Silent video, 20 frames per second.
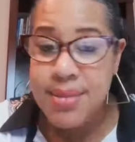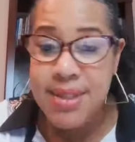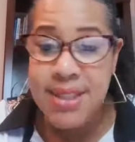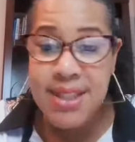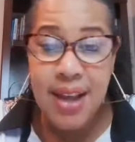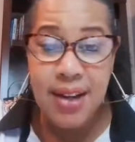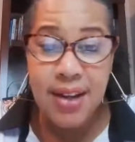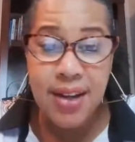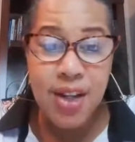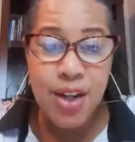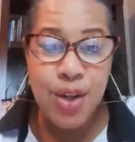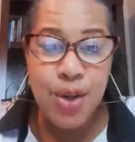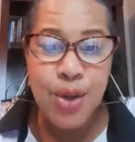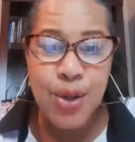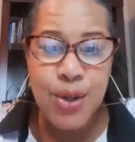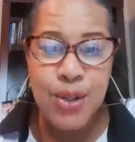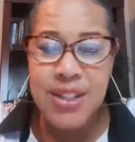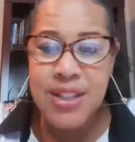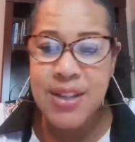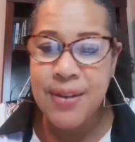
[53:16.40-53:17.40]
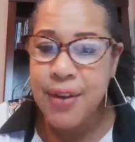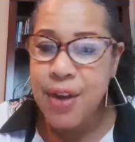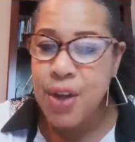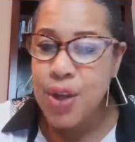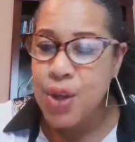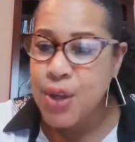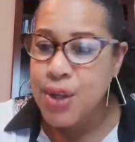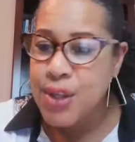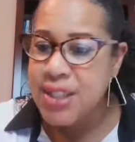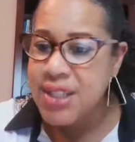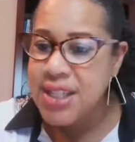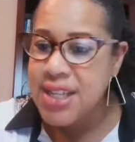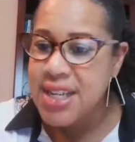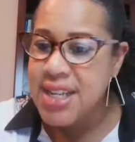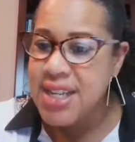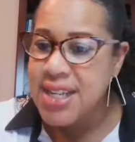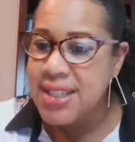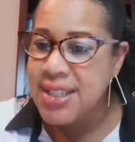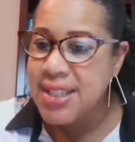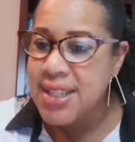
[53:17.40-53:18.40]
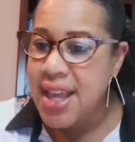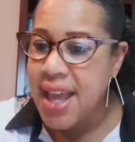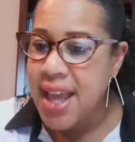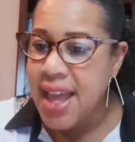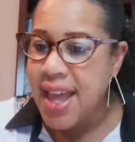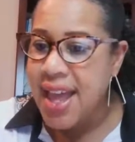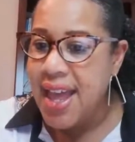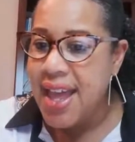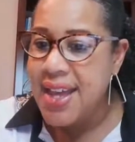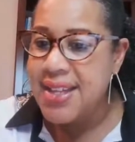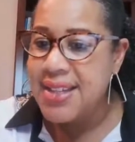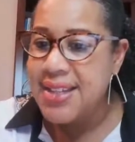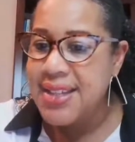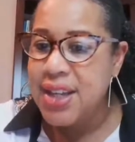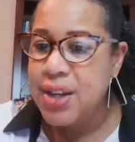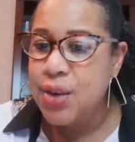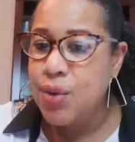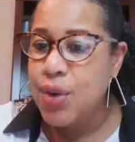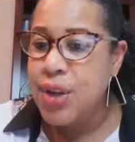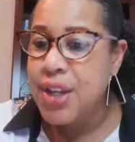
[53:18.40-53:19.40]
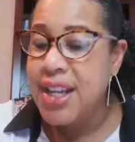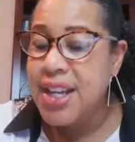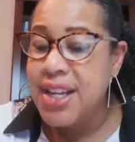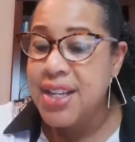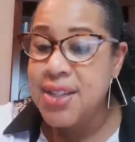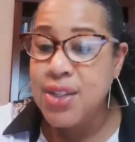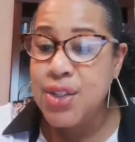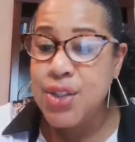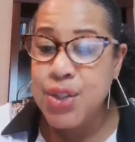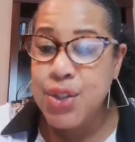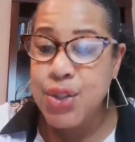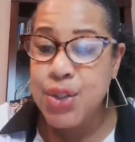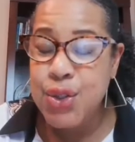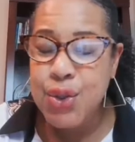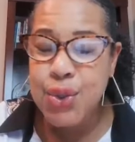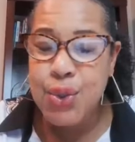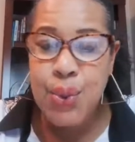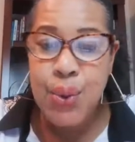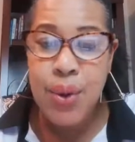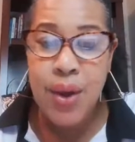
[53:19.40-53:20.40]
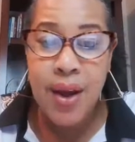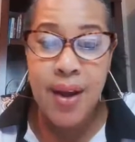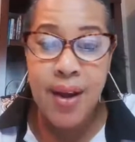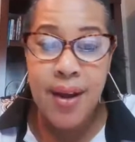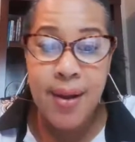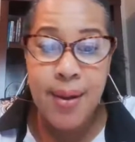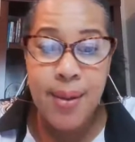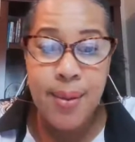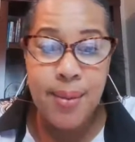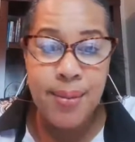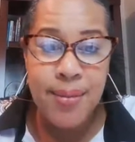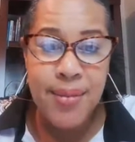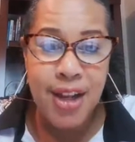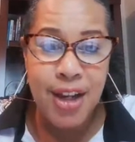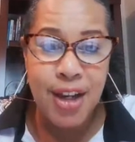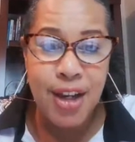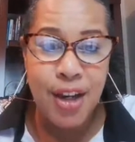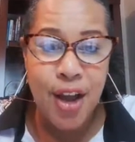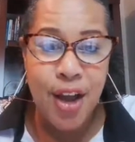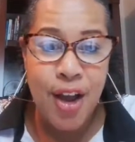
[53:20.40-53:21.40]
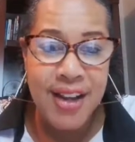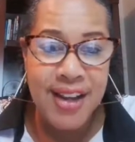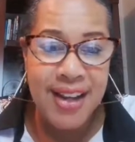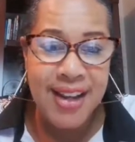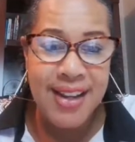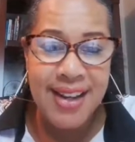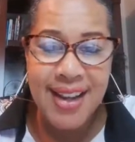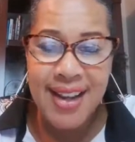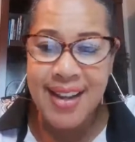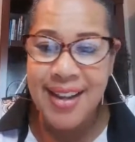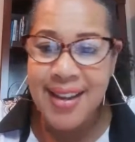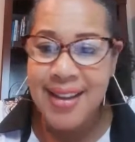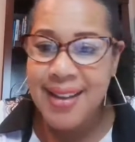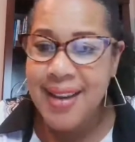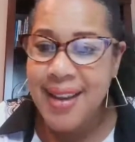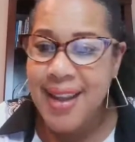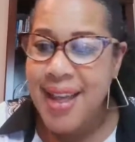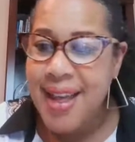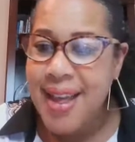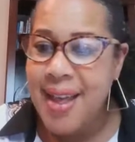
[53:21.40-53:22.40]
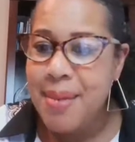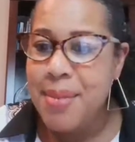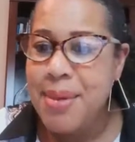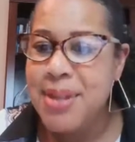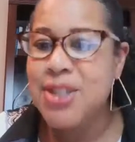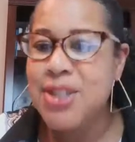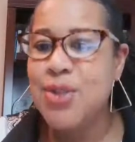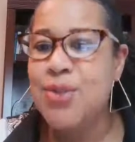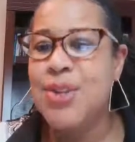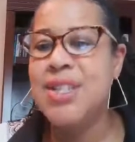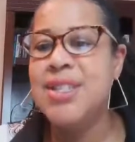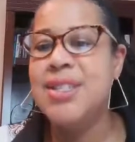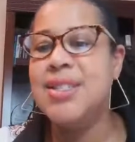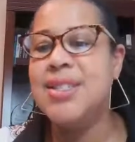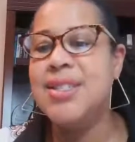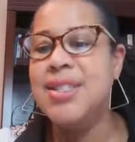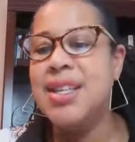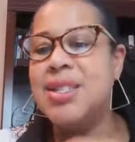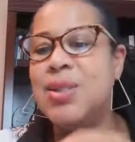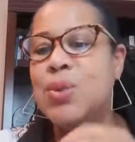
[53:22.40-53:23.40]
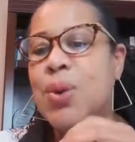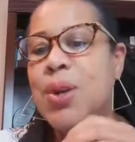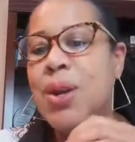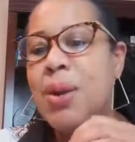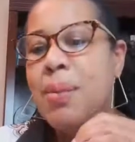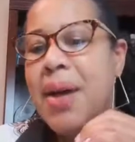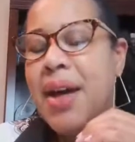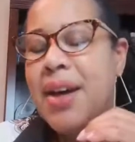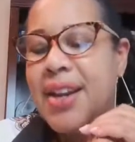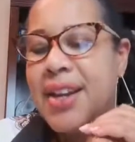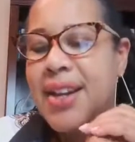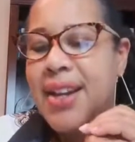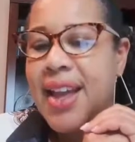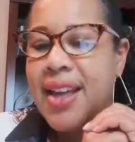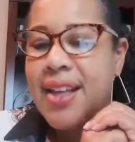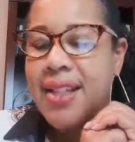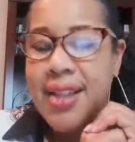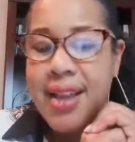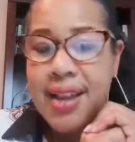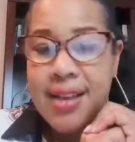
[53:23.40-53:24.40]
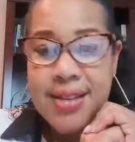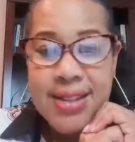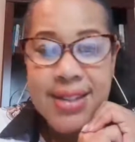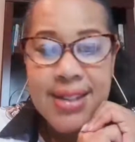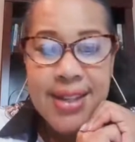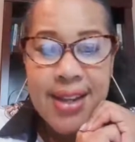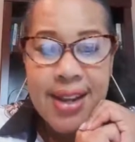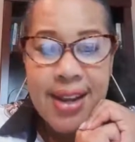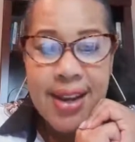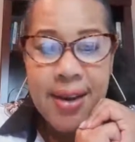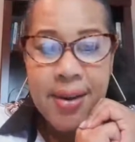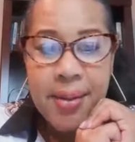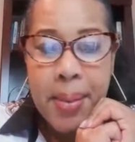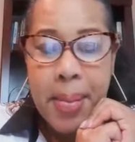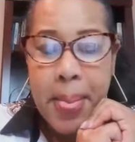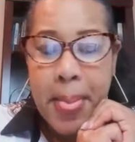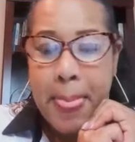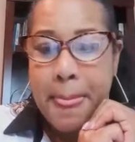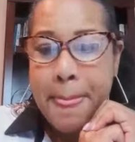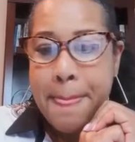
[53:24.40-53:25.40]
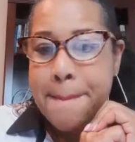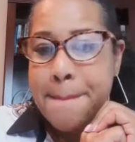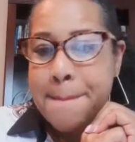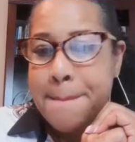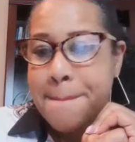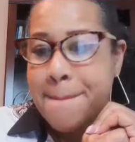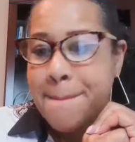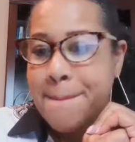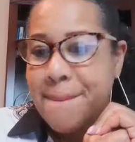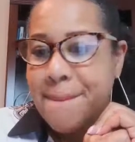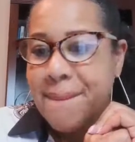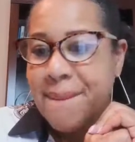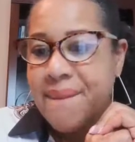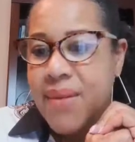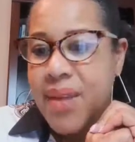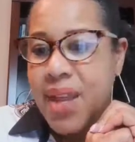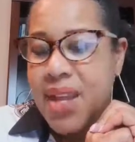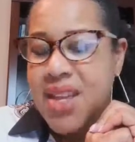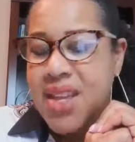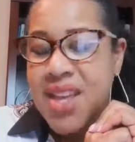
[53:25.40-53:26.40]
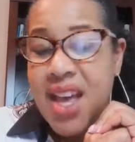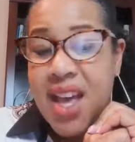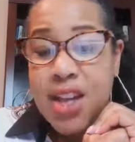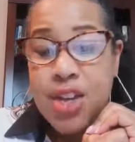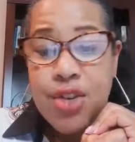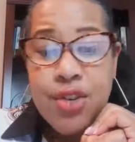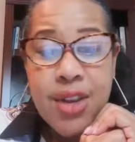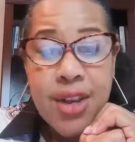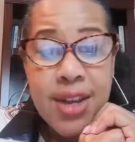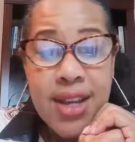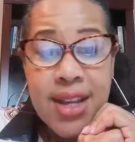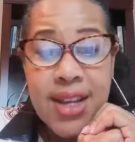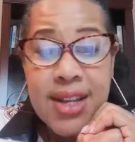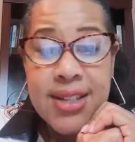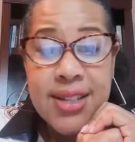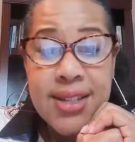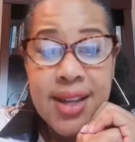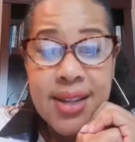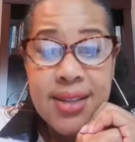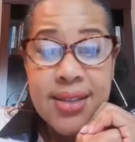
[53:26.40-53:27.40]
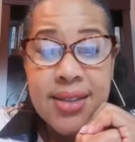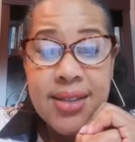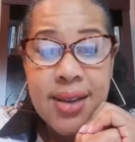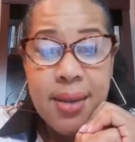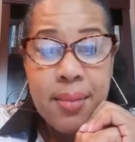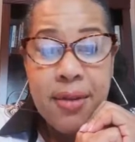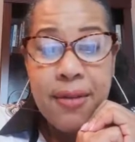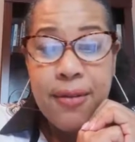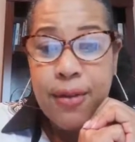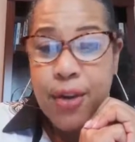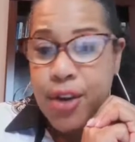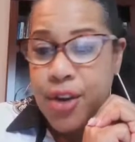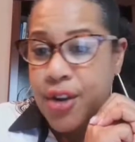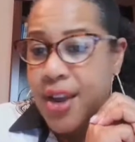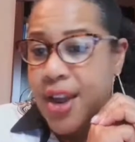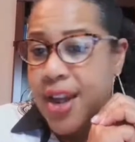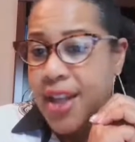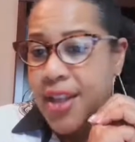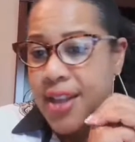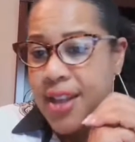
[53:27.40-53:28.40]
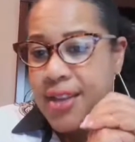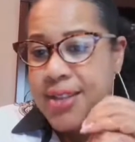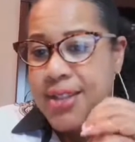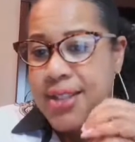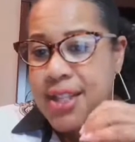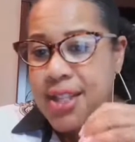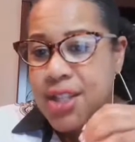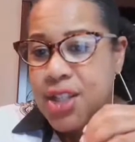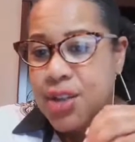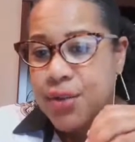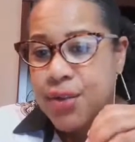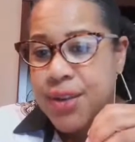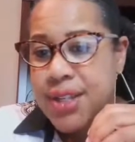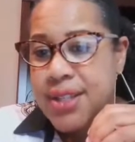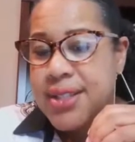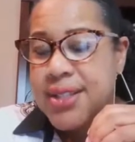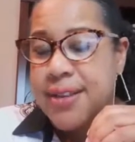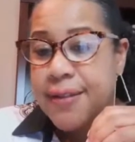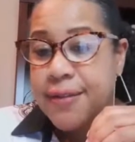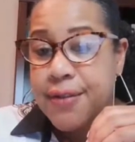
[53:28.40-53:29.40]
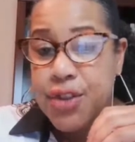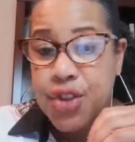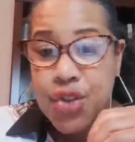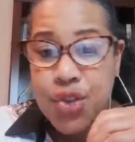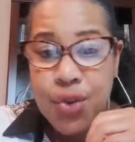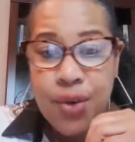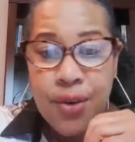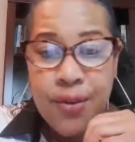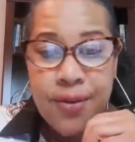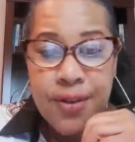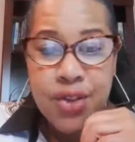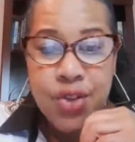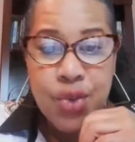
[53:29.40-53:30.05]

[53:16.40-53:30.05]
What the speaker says: technical difficulties as it relates to logging in. But Teresa says, what about an LLC? Yeah, you can get a DUNS number for your LLC, Teresa, for sure.